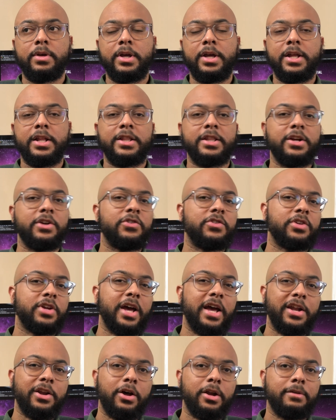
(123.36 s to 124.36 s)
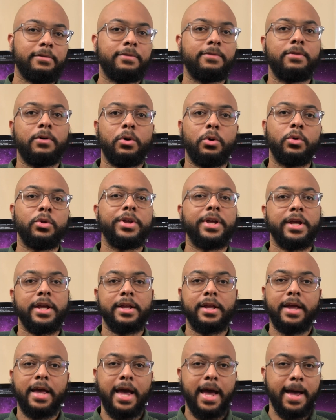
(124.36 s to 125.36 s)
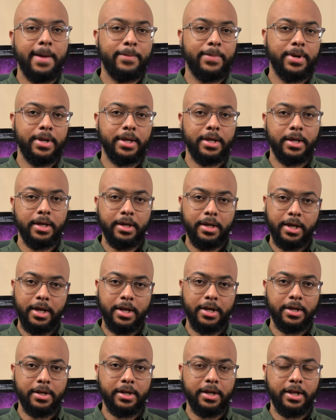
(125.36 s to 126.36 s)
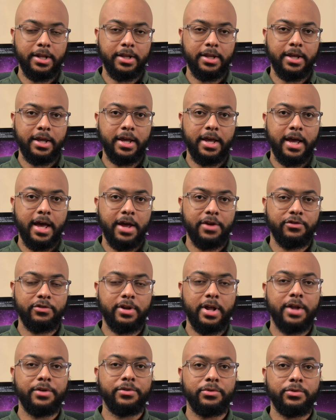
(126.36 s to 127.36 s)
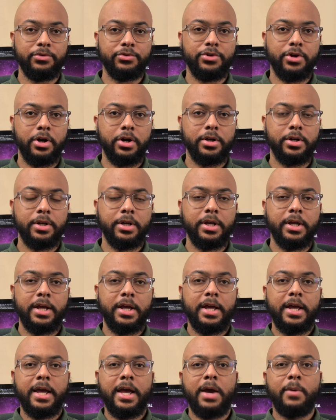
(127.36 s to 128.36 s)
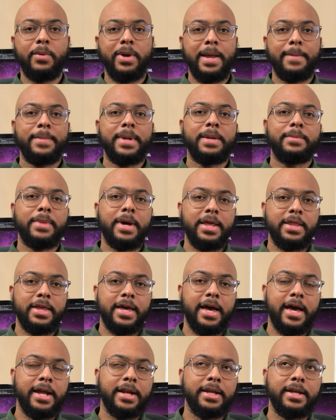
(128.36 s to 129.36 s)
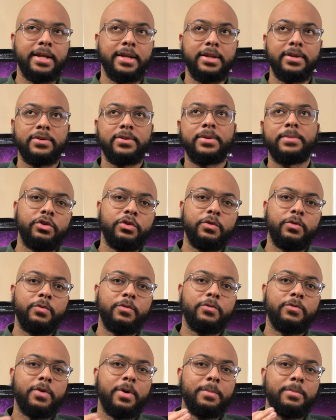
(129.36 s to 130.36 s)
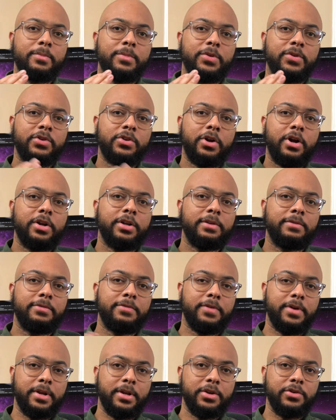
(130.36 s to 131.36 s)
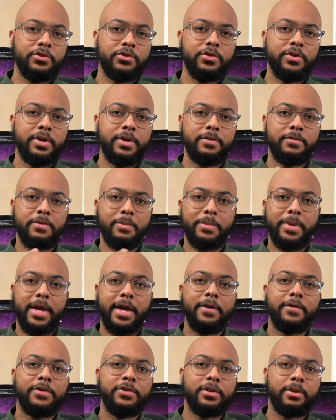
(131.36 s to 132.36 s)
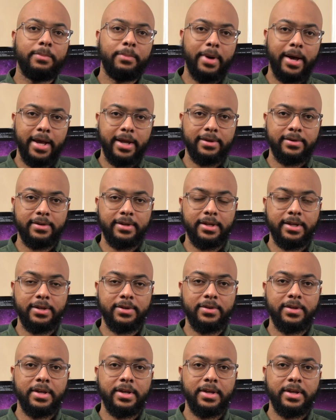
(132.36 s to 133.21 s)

there's an unfolding happening in the astrological chart. And what I mean by that is from start to finish, from Aries to Pisces,